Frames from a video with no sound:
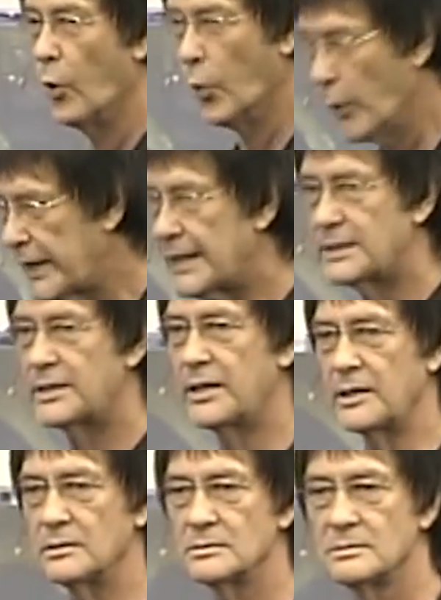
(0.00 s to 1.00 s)
wicked
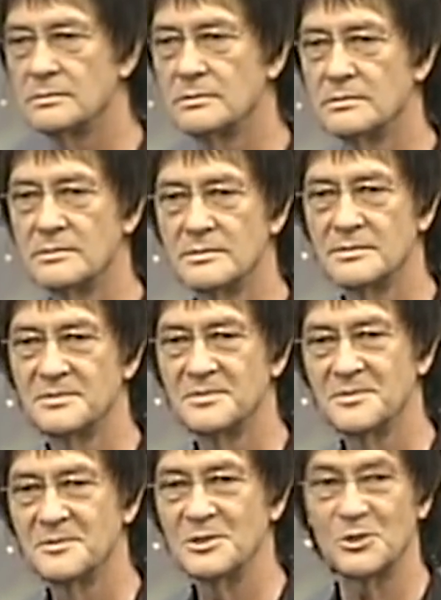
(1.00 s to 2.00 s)
king,
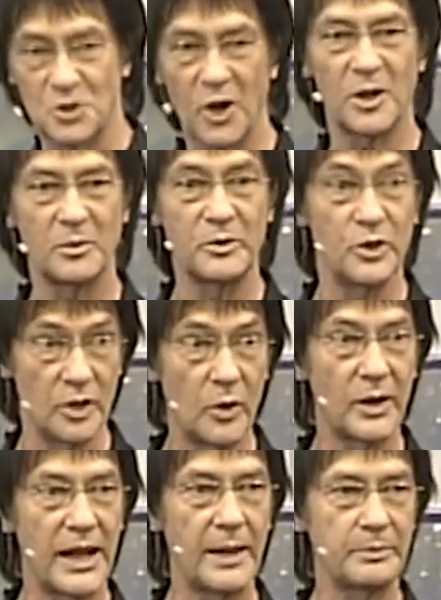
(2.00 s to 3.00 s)
Sodom. You
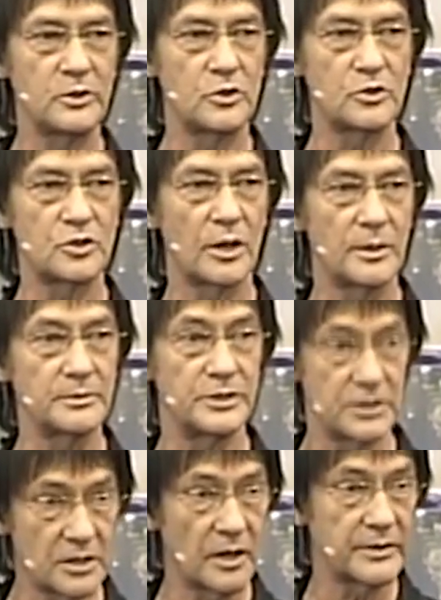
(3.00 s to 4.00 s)
know what happened to
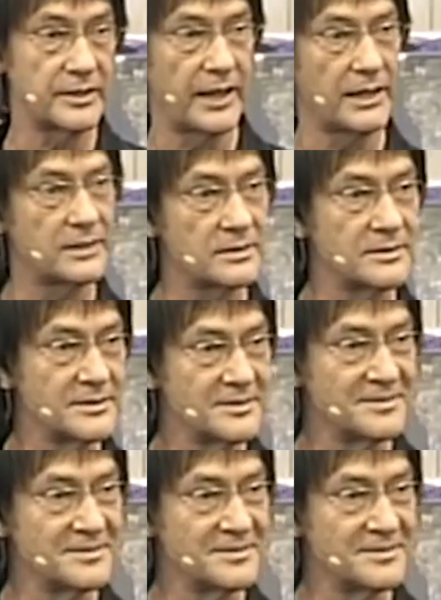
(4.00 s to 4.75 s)
Sodom just after that?